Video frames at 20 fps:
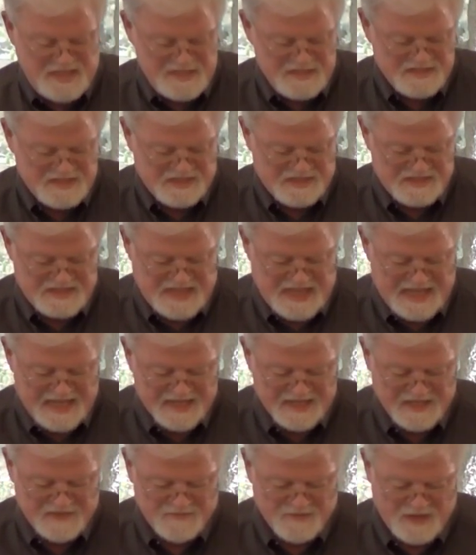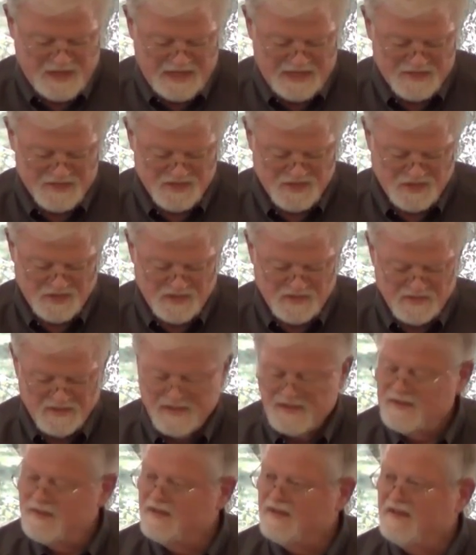But Jesus had a different
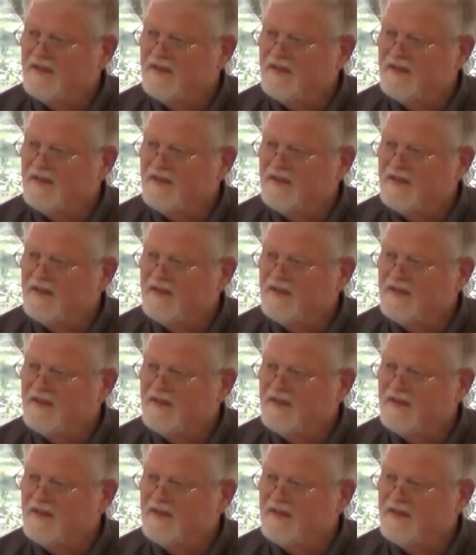answer.